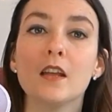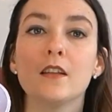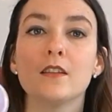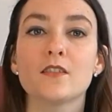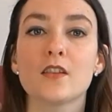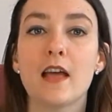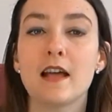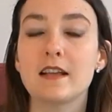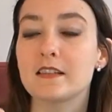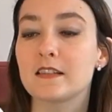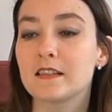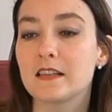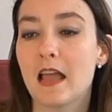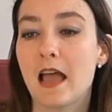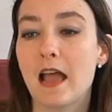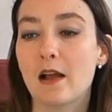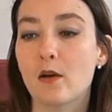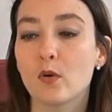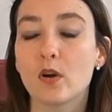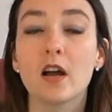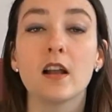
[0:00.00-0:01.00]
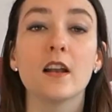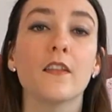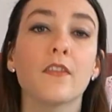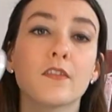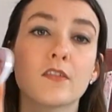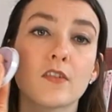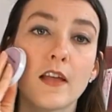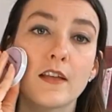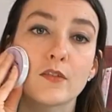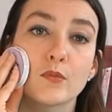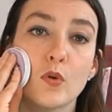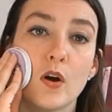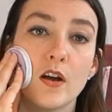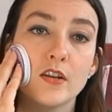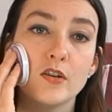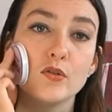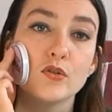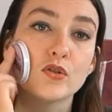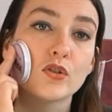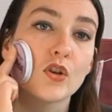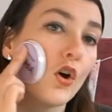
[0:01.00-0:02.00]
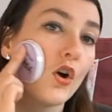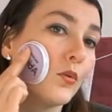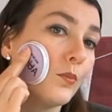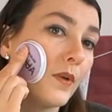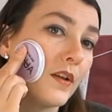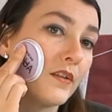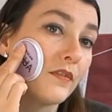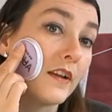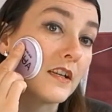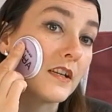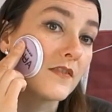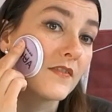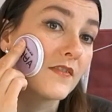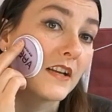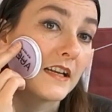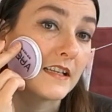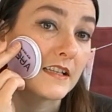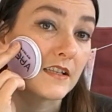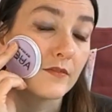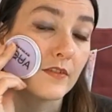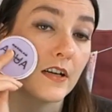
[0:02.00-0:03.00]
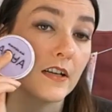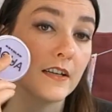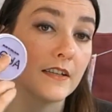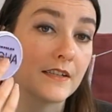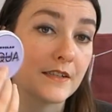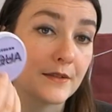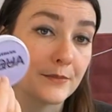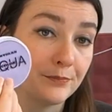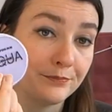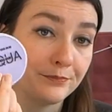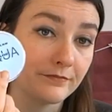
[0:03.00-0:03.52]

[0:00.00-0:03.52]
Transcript: that's Aqua colour, so that's what I used on my face for Filet De Chavannes.